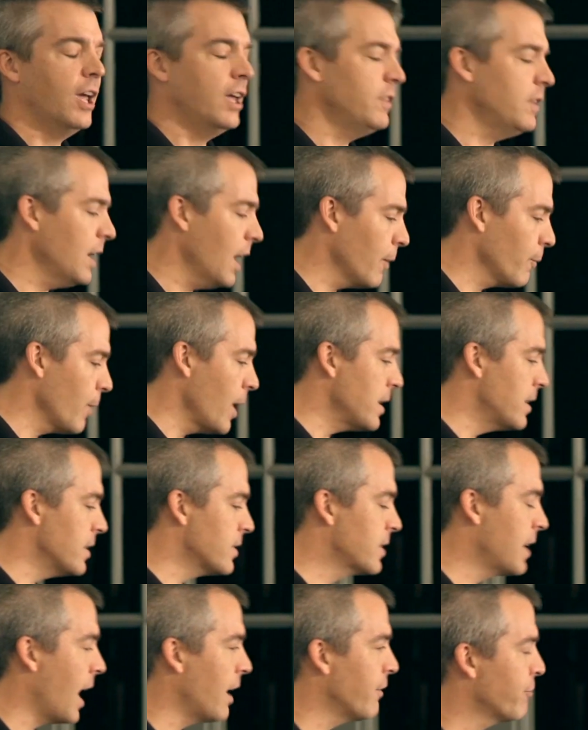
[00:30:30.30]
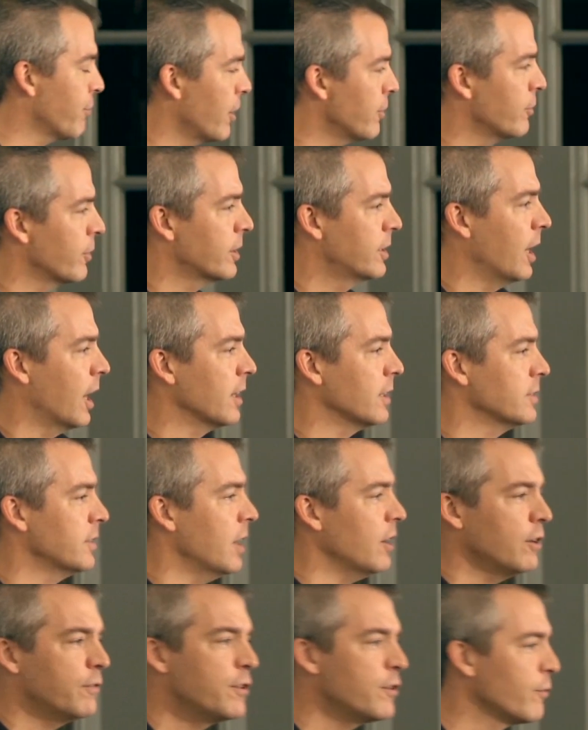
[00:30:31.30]
And then I read this guy, Frederick Douglass.
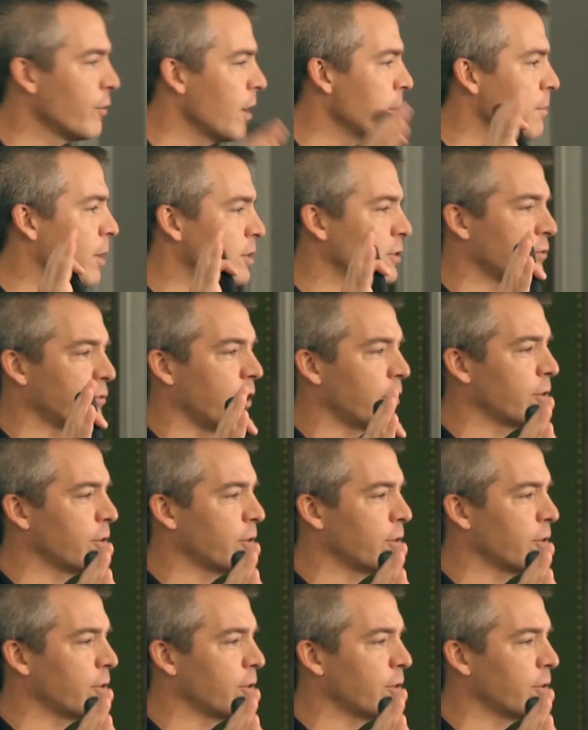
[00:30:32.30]
I don't know if you've read much of